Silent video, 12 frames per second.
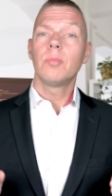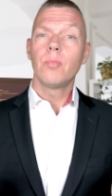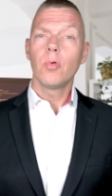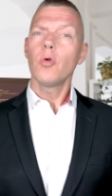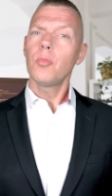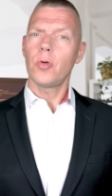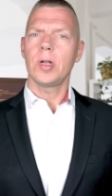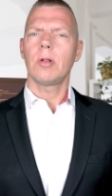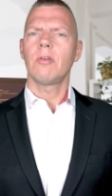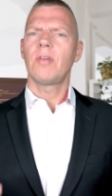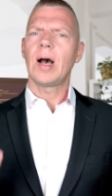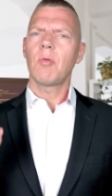the
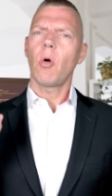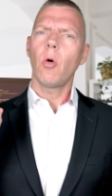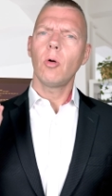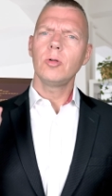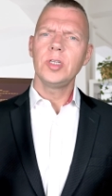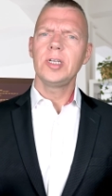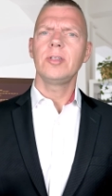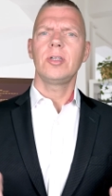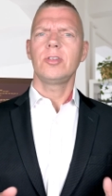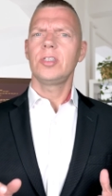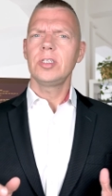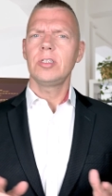blueprint of how all
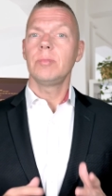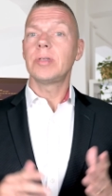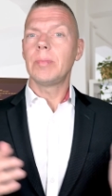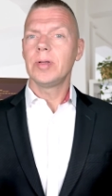digital systems,